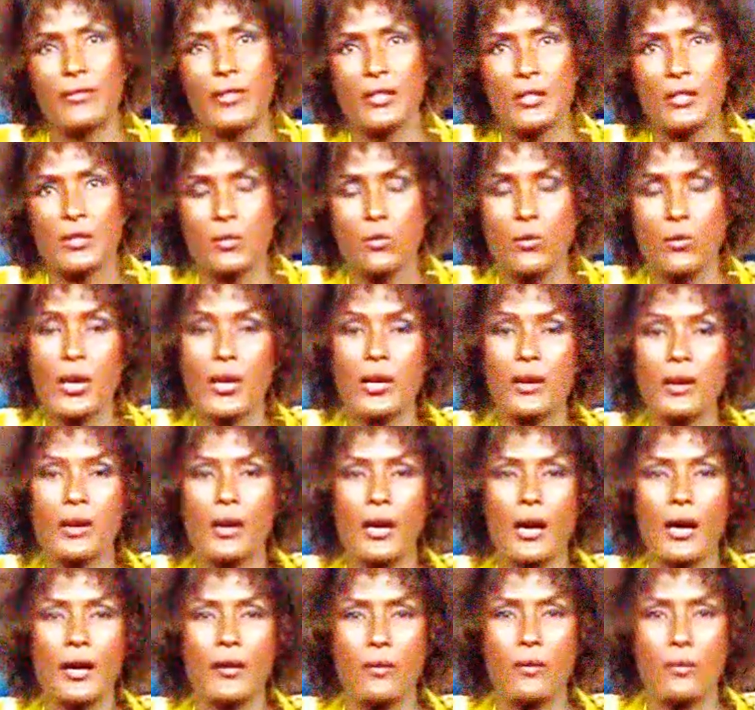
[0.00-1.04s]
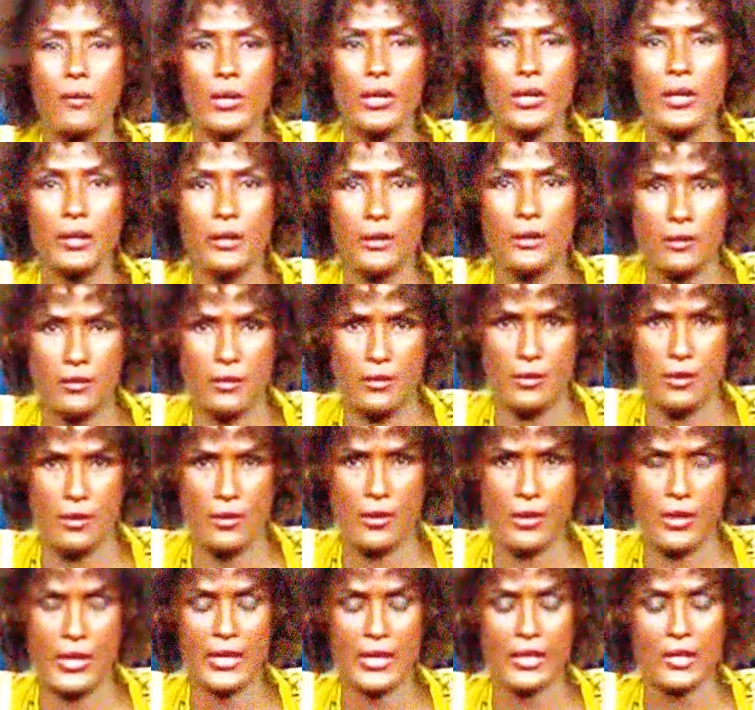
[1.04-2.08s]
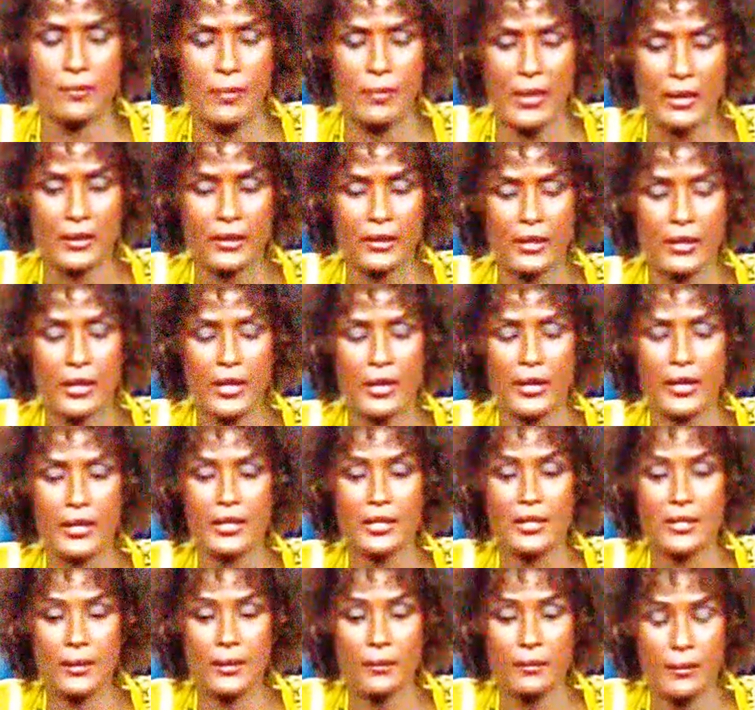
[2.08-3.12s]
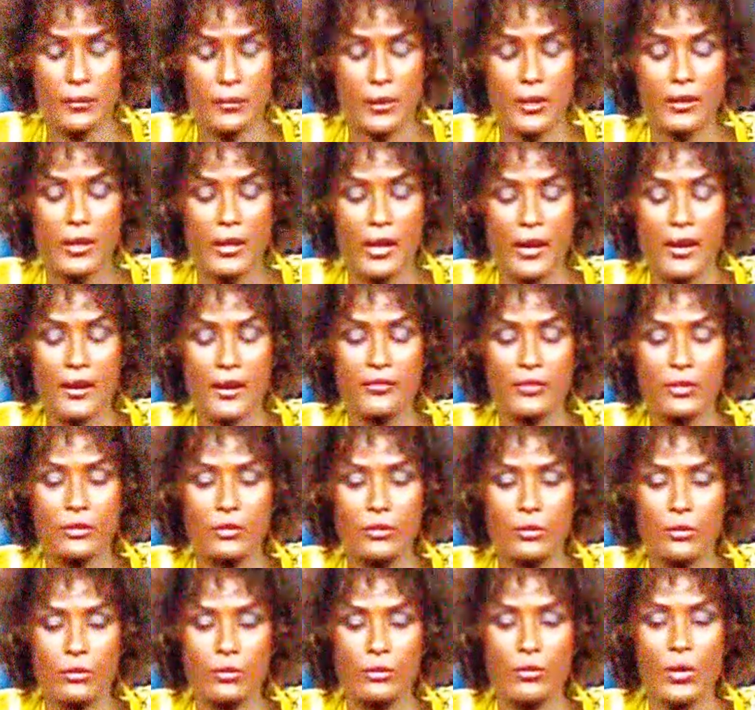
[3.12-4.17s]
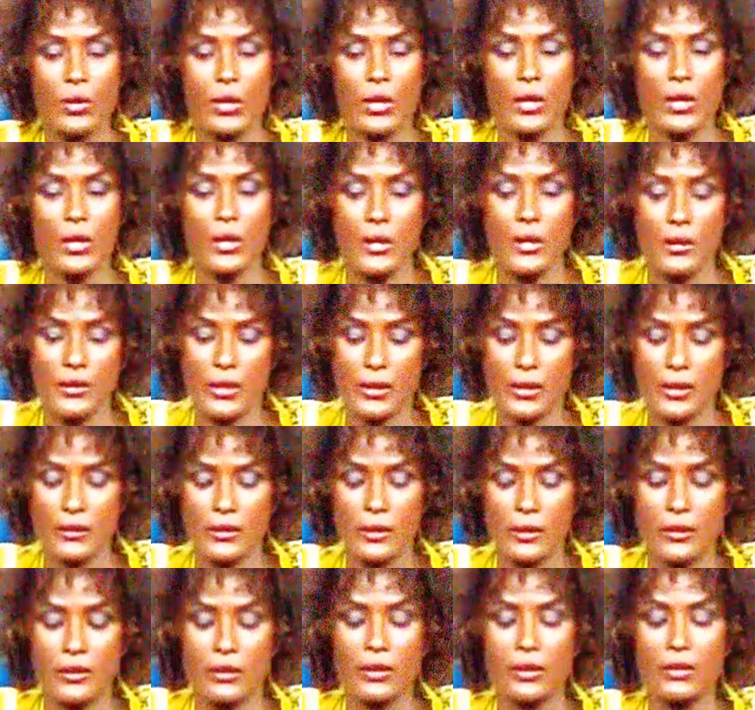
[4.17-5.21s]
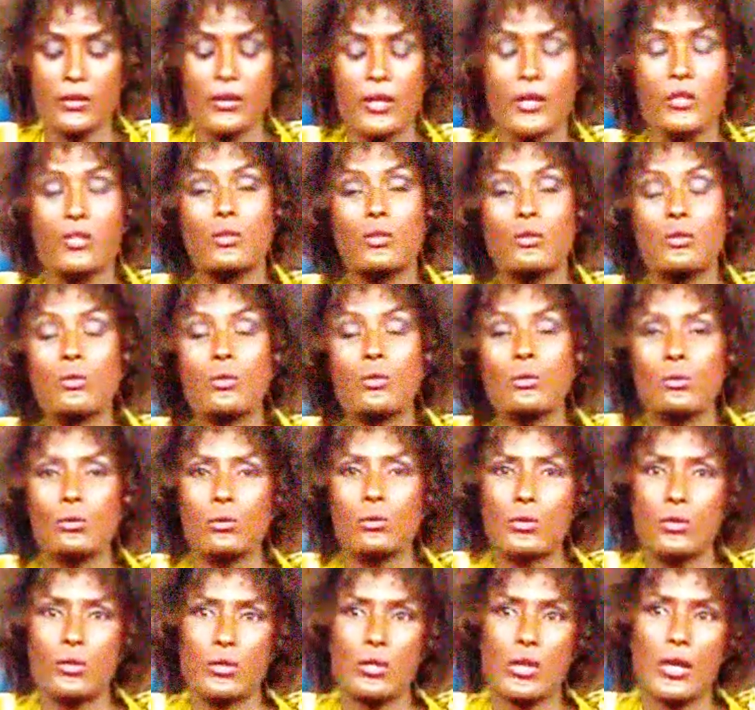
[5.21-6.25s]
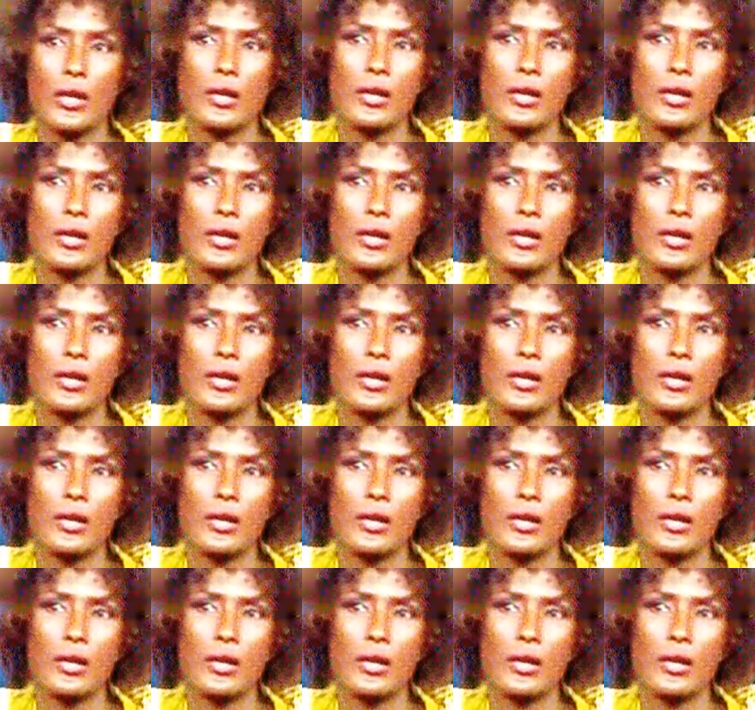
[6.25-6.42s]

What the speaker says: this is where I really expected and accept, they have to do the schools